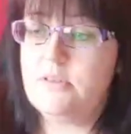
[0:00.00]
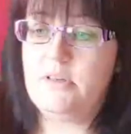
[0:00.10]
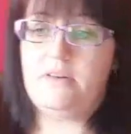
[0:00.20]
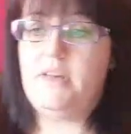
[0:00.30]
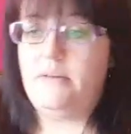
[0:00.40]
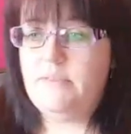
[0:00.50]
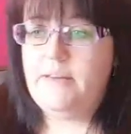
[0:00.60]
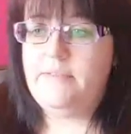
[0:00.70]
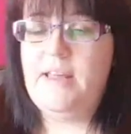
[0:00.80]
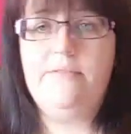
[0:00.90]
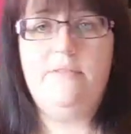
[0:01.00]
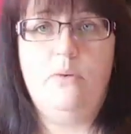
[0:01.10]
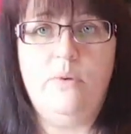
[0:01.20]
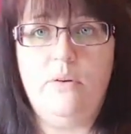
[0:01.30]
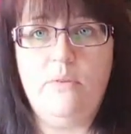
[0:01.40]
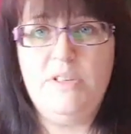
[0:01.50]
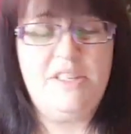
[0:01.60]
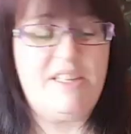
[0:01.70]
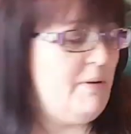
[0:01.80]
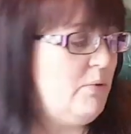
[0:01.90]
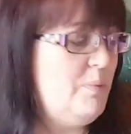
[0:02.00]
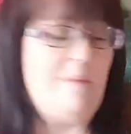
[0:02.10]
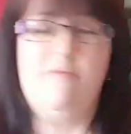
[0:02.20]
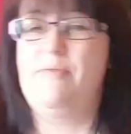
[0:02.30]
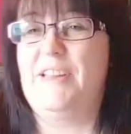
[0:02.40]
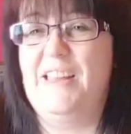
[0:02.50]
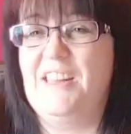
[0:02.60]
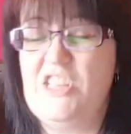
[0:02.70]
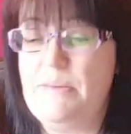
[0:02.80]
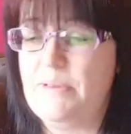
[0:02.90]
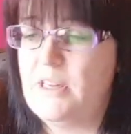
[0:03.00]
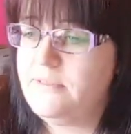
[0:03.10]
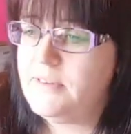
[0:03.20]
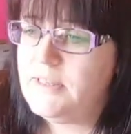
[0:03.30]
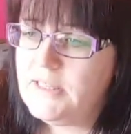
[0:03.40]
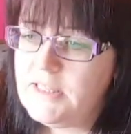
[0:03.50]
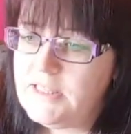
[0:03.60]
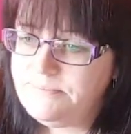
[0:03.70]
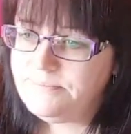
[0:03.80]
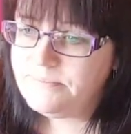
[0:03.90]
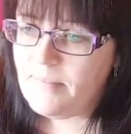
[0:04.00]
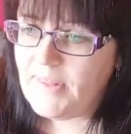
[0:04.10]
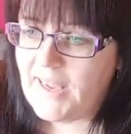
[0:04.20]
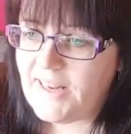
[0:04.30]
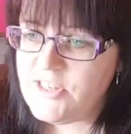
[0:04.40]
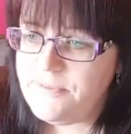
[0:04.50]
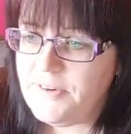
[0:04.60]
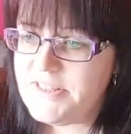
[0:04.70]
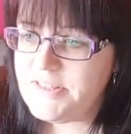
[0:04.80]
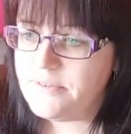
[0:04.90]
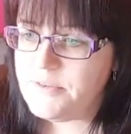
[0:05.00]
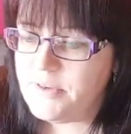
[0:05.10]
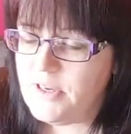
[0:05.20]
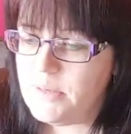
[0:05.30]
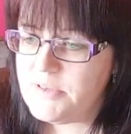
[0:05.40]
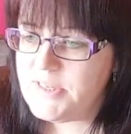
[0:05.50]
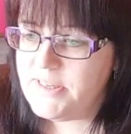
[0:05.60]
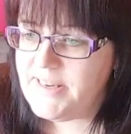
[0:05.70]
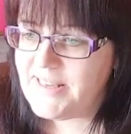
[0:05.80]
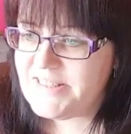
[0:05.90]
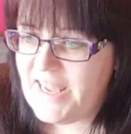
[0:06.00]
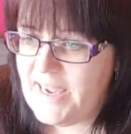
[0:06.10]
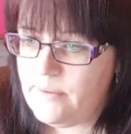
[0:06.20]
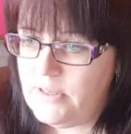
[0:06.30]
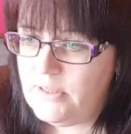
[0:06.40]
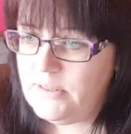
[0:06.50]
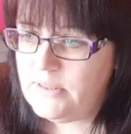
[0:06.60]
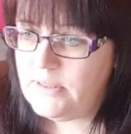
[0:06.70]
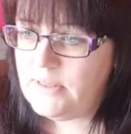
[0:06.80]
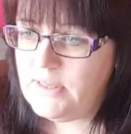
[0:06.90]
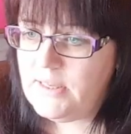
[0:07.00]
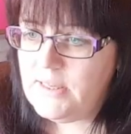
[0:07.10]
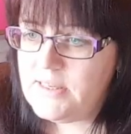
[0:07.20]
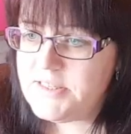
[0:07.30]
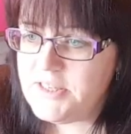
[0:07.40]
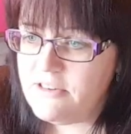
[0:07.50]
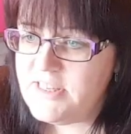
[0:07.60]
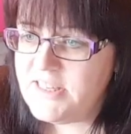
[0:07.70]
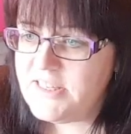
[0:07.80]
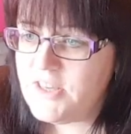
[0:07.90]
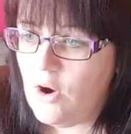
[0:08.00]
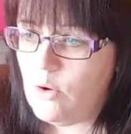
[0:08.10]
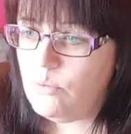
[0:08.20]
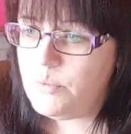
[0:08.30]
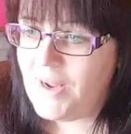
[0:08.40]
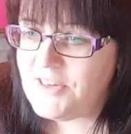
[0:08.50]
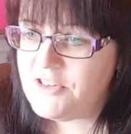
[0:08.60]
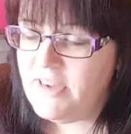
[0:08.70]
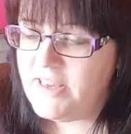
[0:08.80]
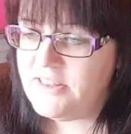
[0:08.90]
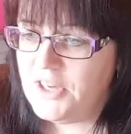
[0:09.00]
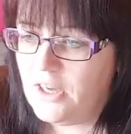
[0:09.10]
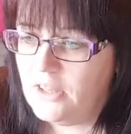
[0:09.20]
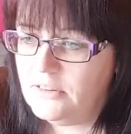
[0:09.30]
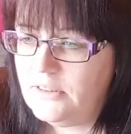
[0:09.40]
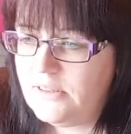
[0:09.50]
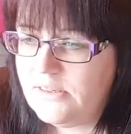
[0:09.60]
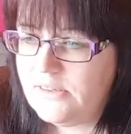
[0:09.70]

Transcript: So, you know, never I'll always snap up wallpaper if I can get it cheap enough. Angela finds is off to a car boot sale in the next hour. Surrey is cold, wet, grey and dull.